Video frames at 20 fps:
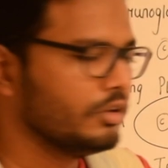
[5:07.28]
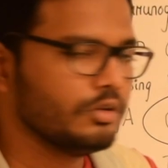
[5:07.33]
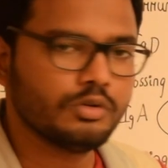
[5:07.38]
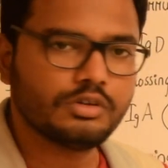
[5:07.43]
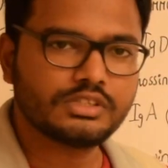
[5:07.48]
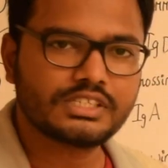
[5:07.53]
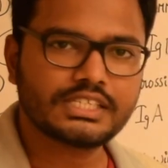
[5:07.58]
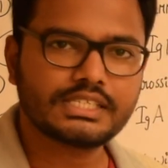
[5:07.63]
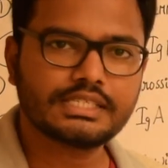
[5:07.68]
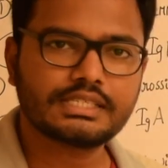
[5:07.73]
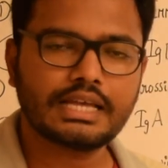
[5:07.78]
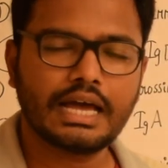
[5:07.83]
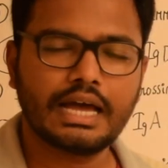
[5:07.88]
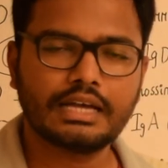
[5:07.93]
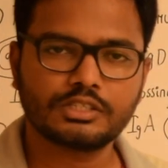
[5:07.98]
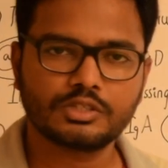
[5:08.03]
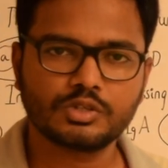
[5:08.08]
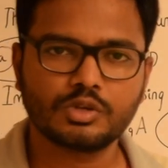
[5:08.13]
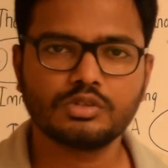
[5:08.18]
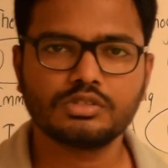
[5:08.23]
which is
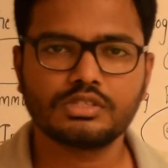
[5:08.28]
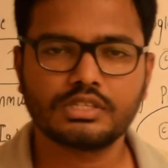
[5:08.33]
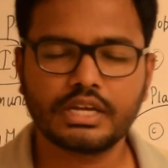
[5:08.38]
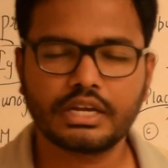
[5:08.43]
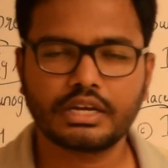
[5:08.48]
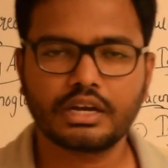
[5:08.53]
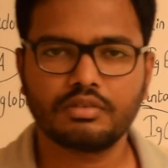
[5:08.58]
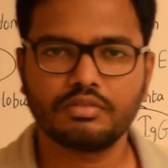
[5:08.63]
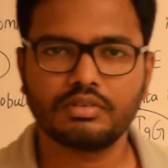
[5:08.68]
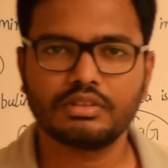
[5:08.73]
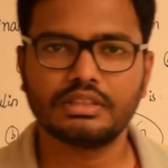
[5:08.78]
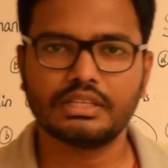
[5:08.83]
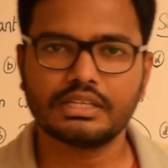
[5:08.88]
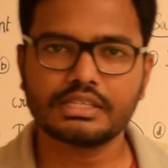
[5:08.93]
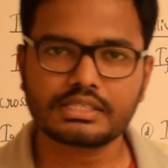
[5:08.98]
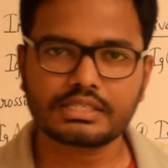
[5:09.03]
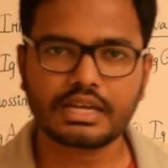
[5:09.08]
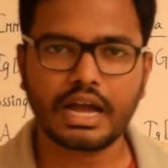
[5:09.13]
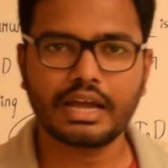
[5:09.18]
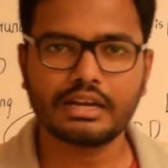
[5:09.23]
associated with
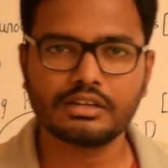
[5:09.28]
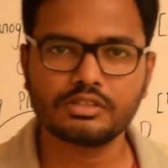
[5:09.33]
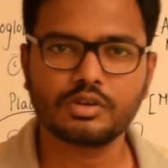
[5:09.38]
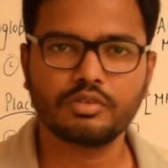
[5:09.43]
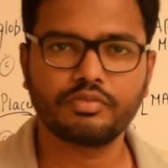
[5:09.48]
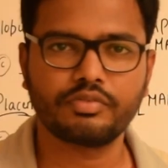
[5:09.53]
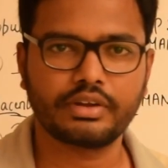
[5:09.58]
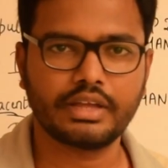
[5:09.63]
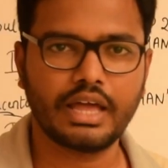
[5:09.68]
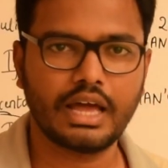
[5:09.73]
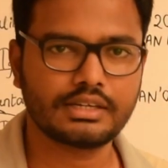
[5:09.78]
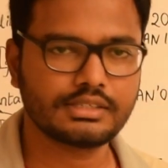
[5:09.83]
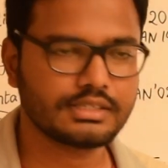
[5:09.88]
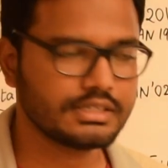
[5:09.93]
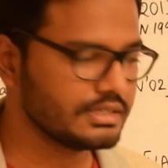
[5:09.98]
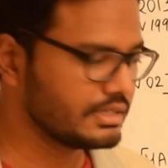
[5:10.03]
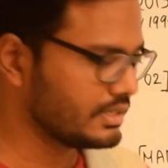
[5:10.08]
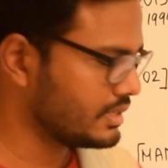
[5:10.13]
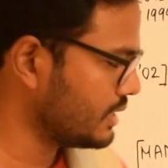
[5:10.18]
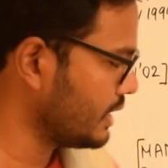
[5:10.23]
these kinds of
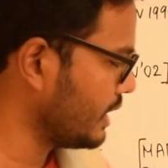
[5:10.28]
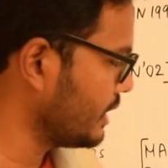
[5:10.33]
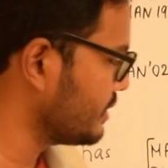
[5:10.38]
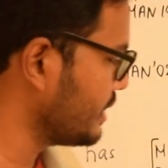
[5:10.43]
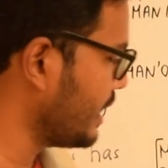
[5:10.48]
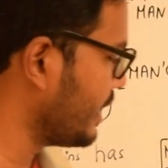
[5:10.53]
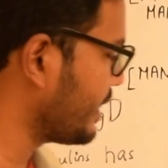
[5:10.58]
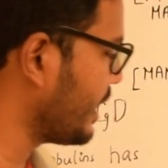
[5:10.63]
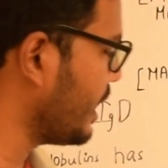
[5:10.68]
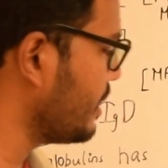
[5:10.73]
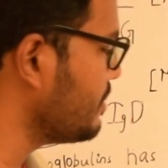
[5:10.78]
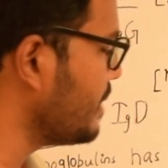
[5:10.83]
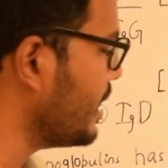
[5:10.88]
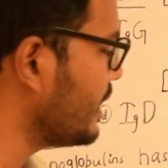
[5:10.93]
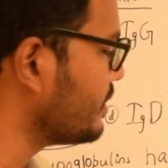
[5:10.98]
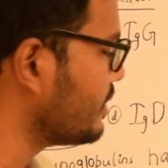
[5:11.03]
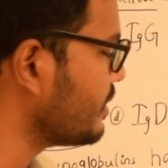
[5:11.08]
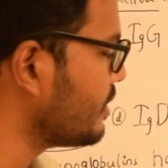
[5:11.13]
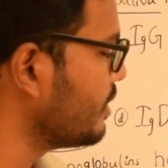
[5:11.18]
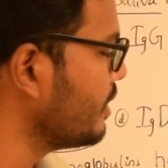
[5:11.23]
reactions. That can be
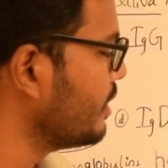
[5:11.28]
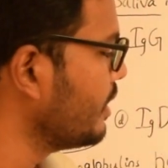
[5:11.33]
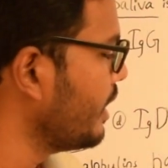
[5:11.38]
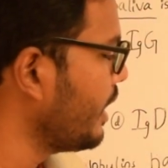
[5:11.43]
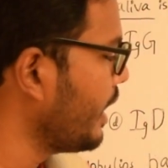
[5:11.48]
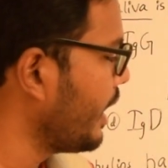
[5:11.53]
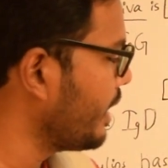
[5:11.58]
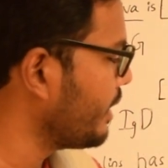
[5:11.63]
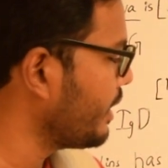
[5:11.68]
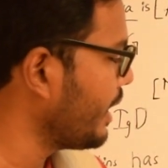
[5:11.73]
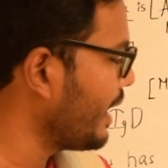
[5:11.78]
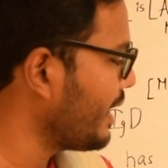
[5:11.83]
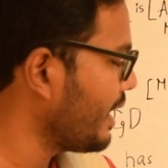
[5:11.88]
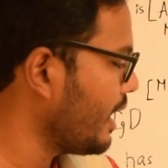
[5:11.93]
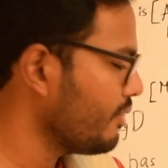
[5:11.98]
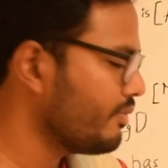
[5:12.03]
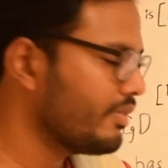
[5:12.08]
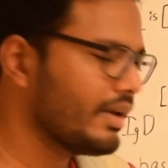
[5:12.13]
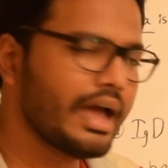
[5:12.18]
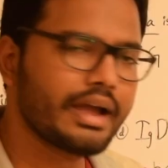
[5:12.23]
either an
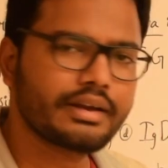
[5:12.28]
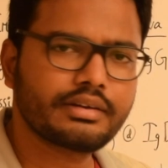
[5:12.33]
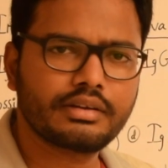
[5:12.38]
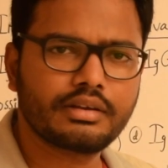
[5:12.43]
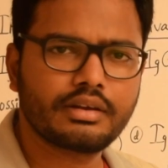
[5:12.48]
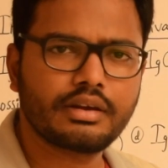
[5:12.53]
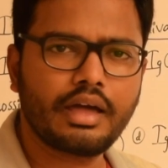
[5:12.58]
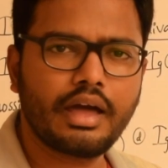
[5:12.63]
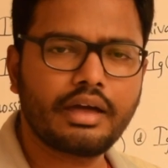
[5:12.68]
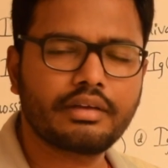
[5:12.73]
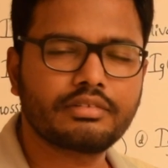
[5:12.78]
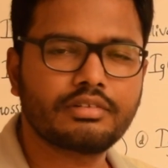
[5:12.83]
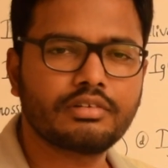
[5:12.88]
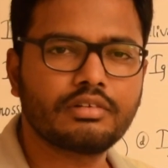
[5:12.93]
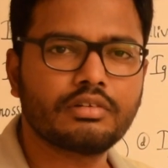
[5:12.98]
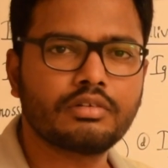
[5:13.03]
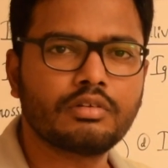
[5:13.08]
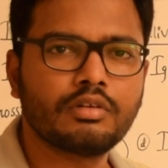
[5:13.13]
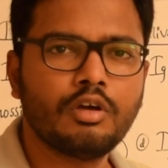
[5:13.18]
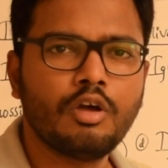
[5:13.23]
anaphylactic
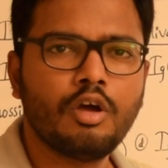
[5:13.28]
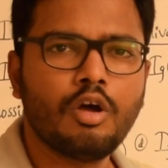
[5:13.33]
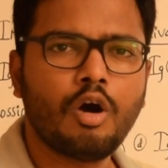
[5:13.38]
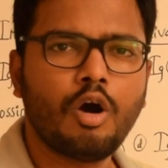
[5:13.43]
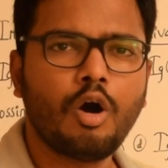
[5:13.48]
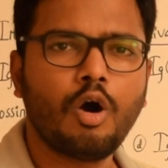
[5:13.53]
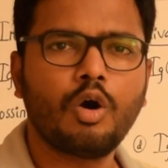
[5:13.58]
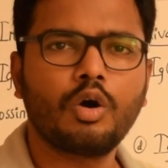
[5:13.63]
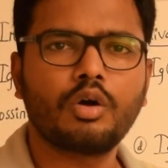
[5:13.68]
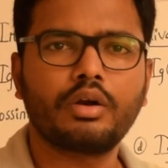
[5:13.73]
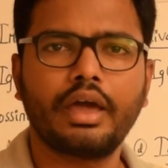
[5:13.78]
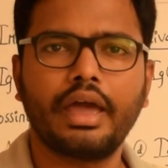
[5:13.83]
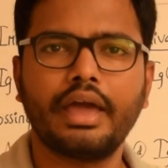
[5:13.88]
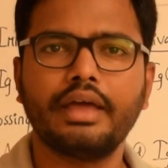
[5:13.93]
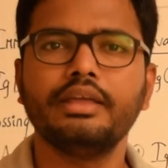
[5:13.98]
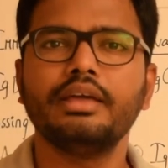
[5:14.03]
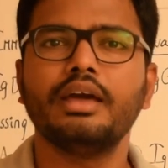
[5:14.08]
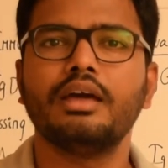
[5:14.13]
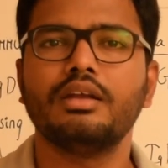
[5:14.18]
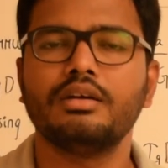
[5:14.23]
reaction or
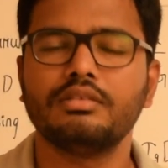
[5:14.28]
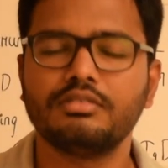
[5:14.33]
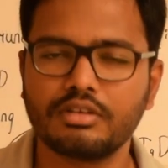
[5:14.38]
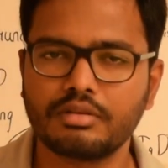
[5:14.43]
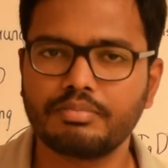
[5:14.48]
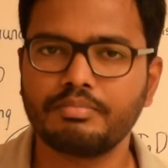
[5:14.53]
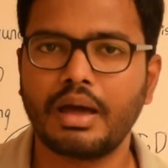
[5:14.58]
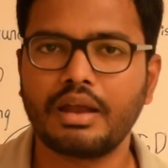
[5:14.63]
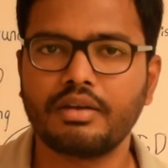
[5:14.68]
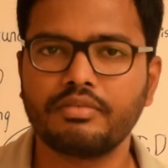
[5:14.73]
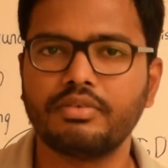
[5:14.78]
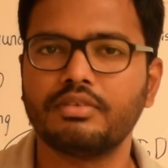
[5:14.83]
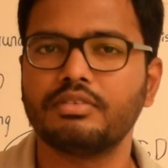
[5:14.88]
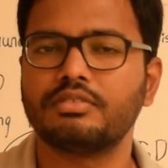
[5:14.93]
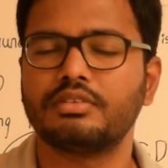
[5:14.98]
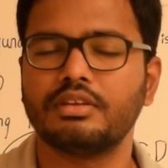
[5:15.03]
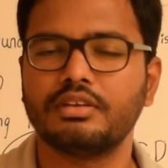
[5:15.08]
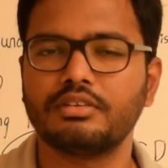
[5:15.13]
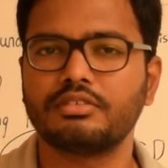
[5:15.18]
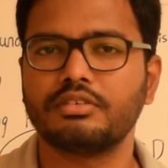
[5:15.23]
any allergic
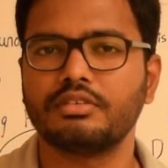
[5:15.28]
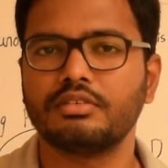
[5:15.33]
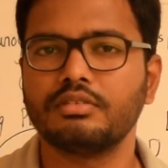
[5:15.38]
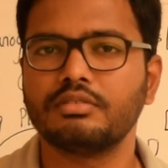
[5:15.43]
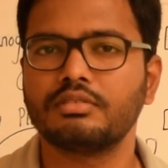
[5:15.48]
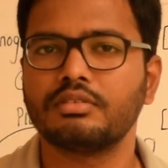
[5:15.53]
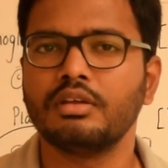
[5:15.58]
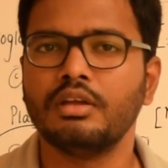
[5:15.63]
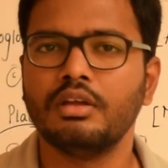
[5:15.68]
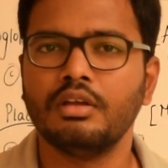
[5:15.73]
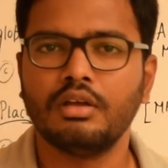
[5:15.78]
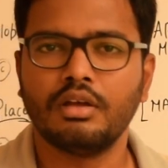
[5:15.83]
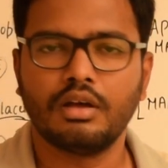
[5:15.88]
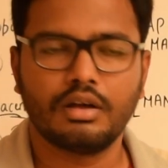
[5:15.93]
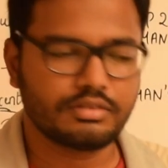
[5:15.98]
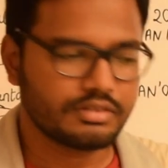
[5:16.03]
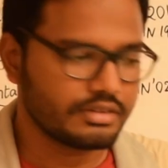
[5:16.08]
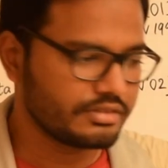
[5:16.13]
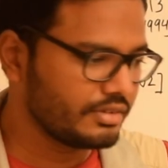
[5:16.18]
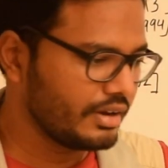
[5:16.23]
manifestations
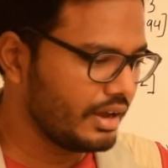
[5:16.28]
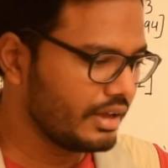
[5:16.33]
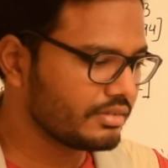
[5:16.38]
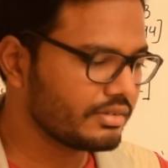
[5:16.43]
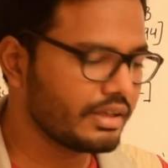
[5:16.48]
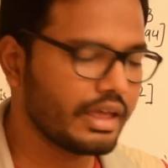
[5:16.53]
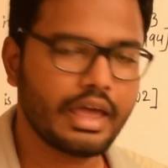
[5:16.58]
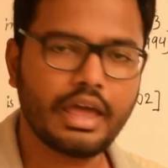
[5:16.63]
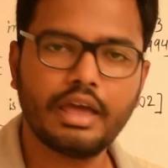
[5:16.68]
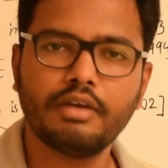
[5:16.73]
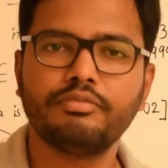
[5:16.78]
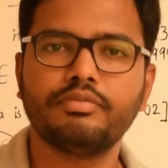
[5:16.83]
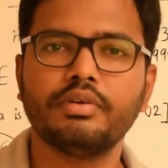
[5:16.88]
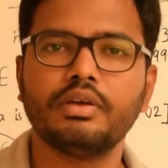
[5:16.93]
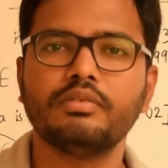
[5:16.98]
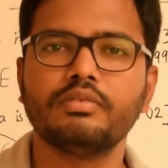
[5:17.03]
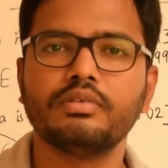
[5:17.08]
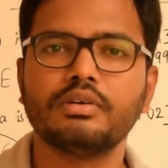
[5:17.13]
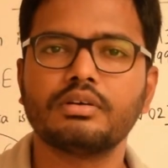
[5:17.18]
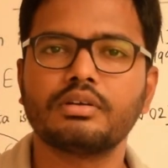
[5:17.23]
such as hay
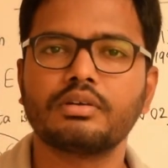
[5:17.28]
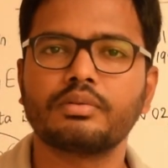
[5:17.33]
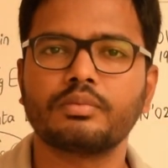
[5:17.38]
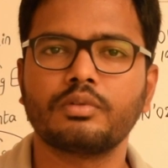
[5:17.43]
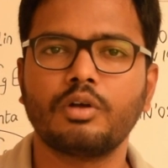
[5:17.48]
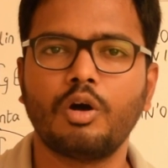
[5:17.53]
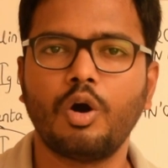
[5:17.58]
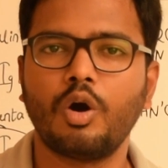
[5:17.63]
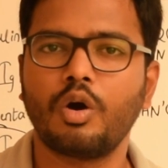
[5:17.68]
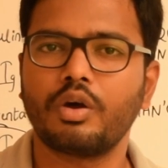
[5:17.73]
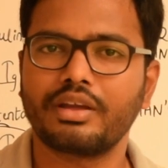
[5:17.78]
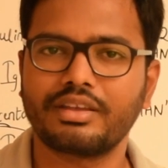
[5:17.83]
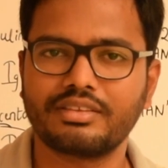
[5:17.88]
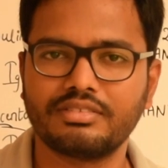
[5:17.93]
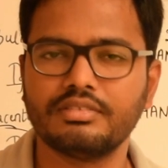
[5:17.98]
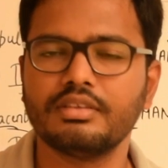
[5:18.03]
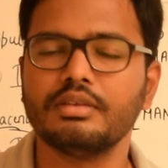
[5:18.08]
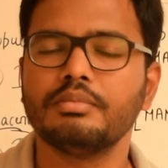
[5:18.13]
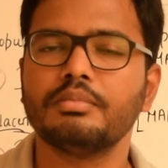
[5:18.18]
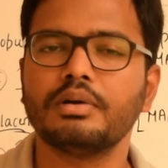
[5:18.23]
fever or
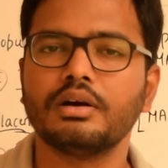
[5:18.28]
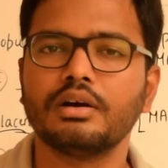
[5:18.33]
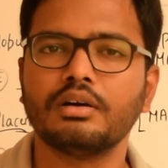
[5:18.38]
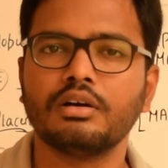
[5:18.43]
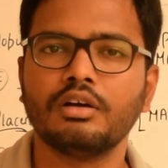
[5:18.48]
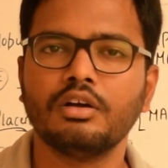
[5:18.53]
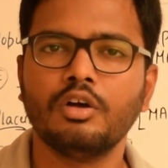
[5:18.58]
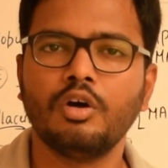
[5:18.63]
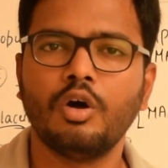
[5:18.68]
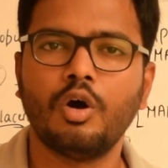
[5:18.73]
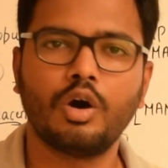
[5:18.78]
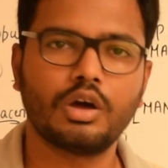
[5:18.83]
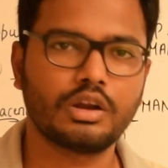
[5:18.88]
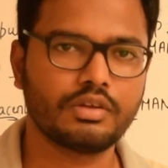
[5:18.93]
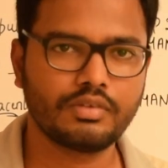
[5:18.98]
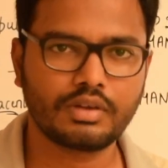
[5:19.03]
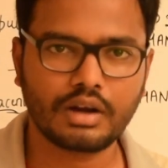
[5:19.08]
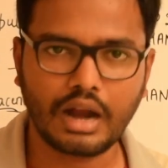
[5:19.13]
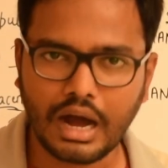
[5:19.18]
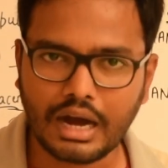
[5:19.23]
eczema or
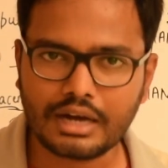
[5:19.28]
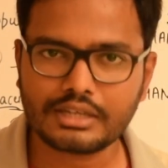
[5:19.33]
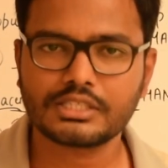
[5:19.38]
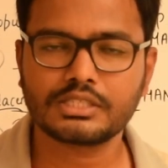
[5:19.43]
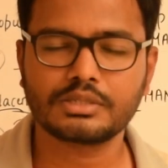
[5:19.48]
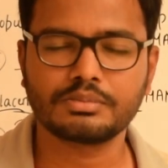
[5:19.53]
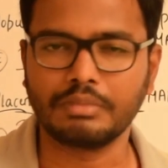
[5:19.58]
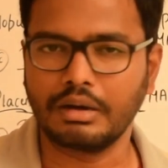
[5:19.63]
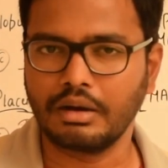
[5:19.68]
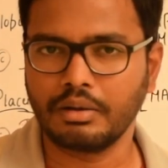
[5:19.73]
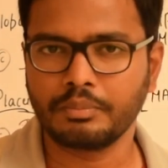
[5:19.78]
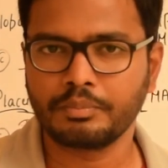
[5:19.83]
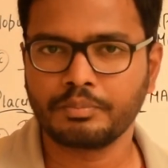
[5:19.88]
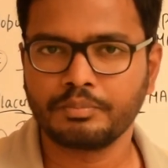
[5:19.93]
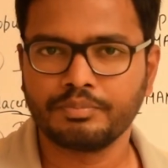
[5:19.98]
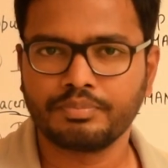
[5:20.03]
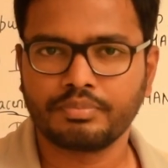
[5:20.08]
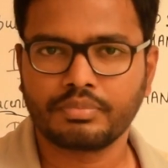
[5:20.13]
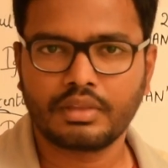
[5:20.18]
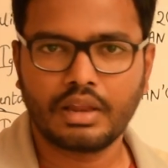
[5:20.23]
even asthma.
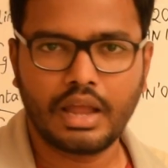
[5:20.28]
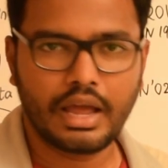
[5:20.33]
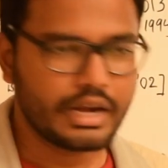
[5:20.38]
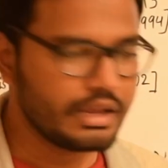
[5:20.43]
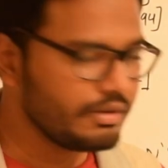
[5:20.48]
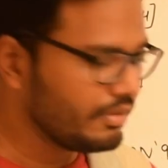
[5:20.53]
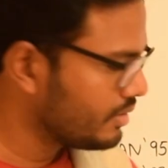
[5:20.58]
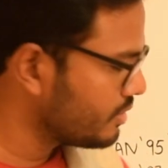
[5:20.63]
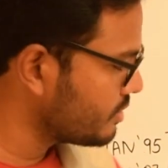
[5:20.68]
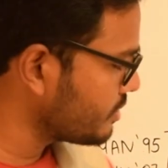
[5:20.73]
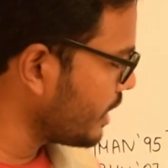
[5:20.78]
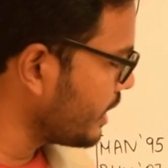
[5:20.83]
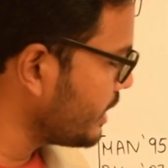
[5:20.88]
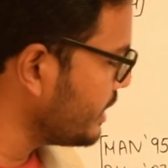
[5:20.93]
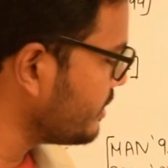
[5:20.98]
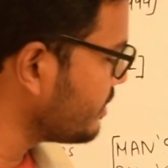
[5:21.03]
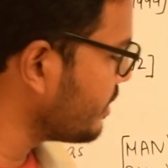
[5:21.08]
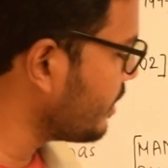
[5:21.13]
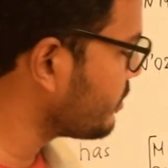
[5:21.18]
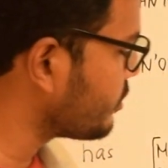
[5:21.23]
And even
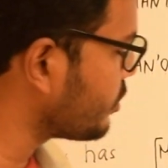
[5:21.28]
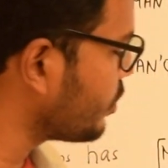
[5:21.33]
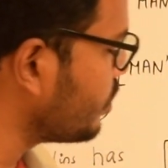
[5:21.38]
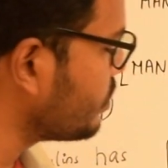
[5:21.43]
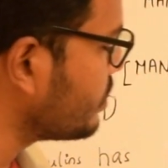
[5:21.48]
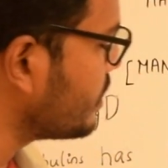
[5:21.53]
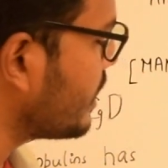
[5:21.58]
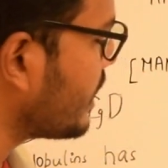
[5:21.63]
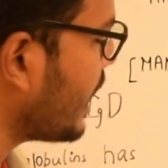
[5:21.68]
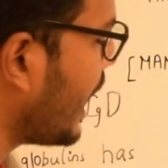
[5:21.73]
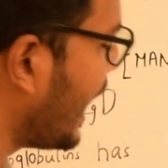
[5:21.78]
studies have shown that